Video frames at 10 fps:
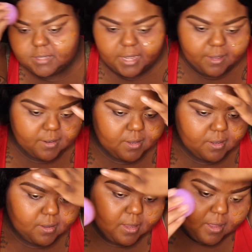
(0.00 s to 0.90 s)
like,
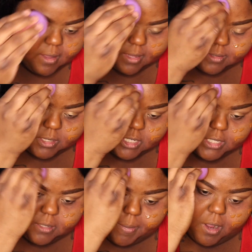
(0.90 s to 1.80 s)
it's
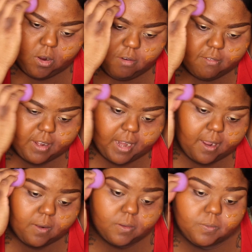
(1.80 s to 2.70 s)
just about over
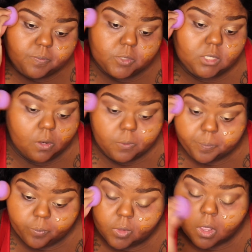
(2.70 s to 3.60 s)
now. So
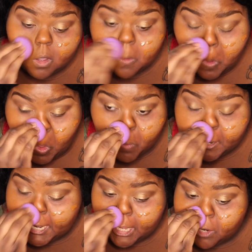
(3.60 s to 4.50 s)
we
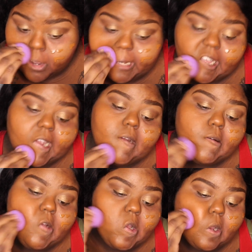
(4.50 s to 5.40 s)
didn't go in there.
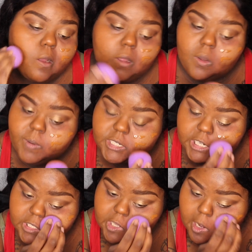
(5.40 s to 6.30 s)
We
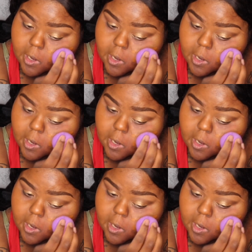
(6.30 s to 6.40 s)
just